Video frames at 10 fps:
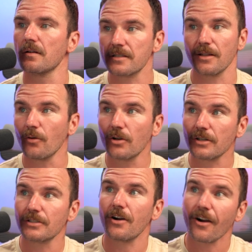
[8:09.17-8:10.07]
the slow
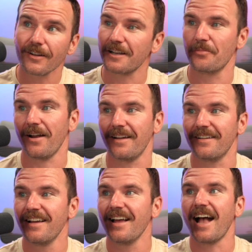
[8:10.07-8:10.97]
cooked garlic bread.
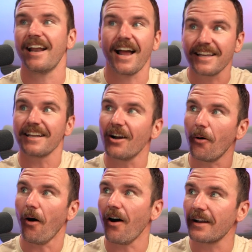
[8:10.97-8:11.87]
And I can
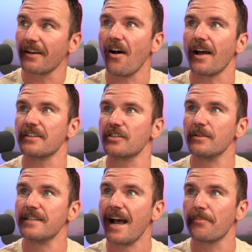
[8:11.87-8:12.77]
go on and on. And so
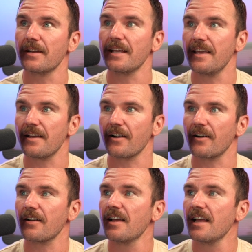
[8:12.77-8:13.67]
what's happening
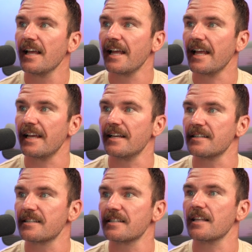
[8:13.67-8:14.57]
here
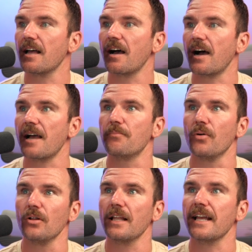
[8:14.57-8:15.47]
is I'm
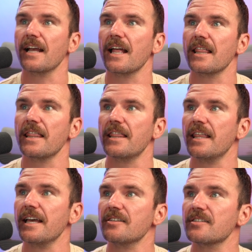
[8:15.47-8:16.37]
pulling
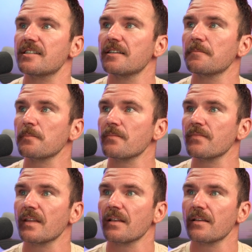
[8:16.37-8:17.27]
this
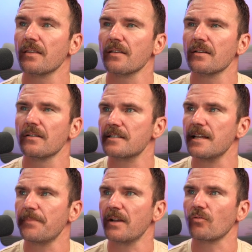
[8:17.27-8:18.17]

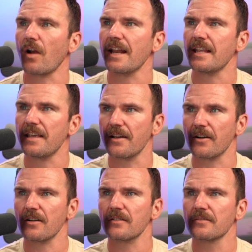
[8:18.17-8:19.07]
snippet right
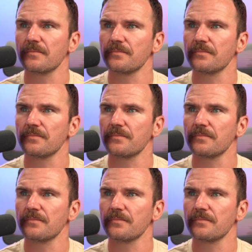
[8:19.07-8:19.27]
here